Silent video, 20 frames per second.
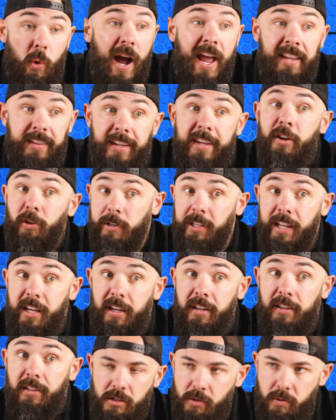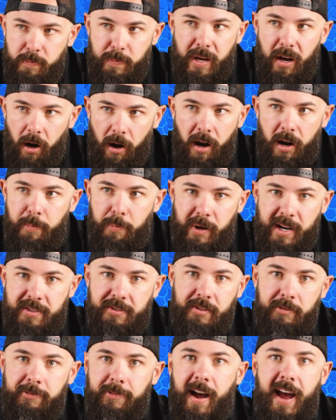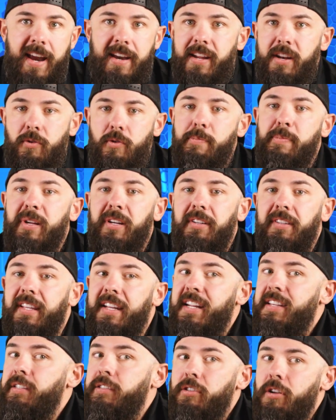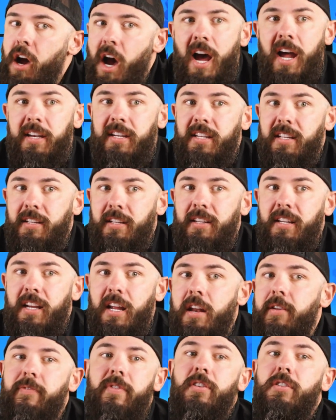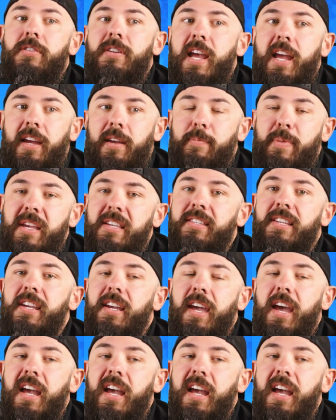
Quite literally, you would be hard-pressed to find a new build that is not in a fish tank PC